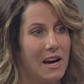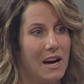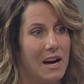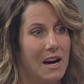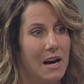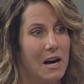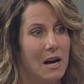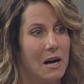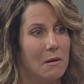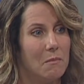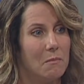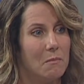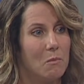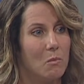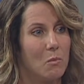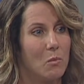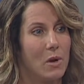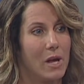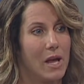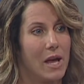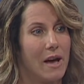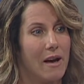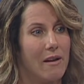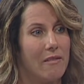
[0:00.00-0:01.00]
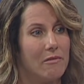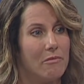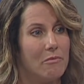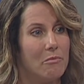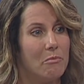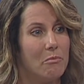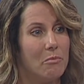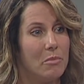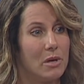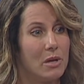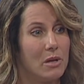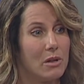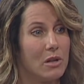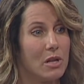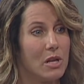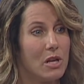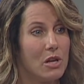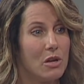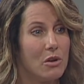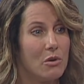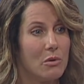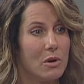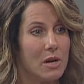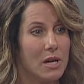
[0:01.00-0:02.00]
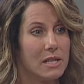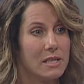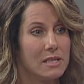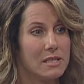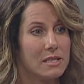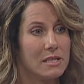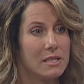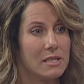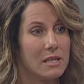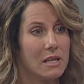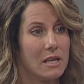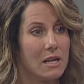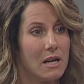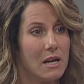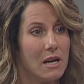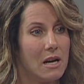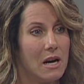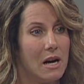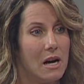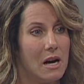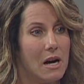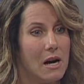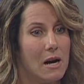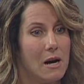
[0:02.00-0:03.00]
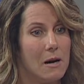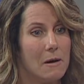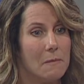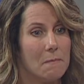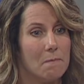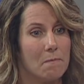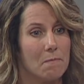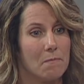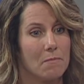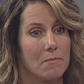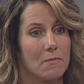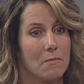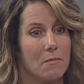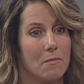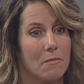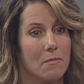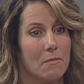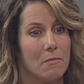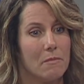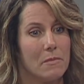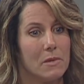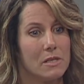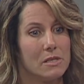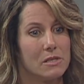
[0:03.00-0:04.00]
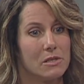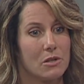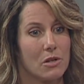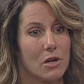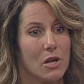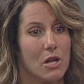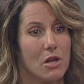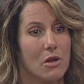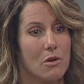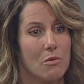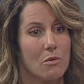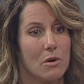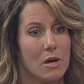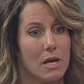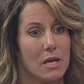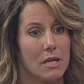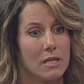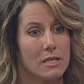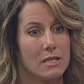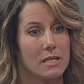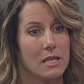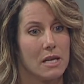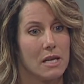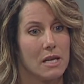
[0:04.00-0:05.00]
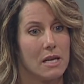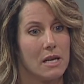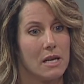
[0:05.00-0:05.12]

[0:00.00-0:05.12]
Um, we have Bill Hewitt. Mr. Um, Hewitt,